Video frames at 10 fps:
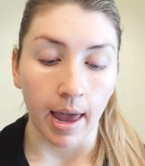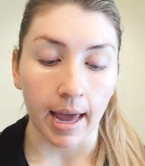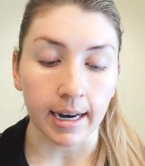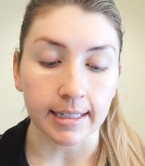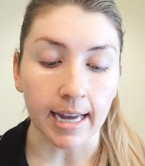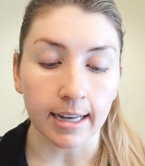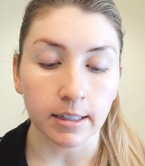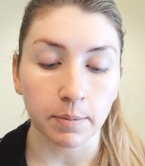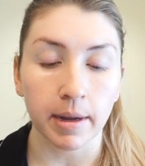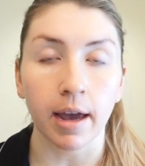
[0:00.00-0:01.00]
and it's
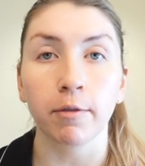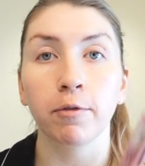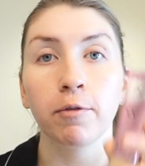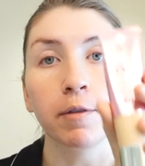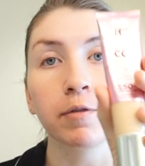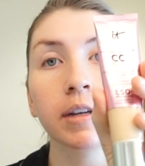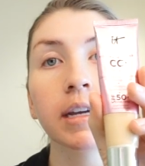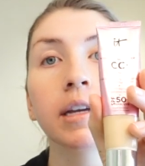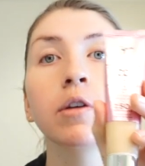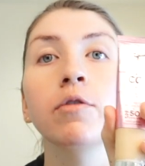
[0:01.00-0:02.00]
SPF 50,
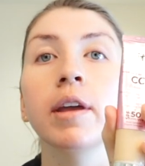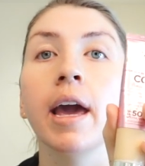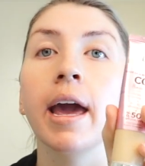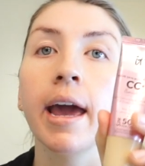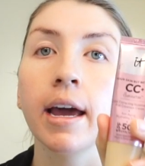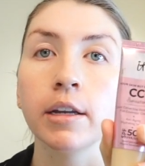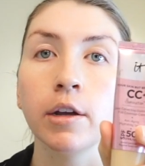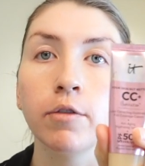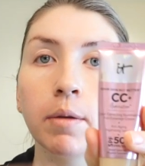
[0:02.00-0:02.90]
UVA, and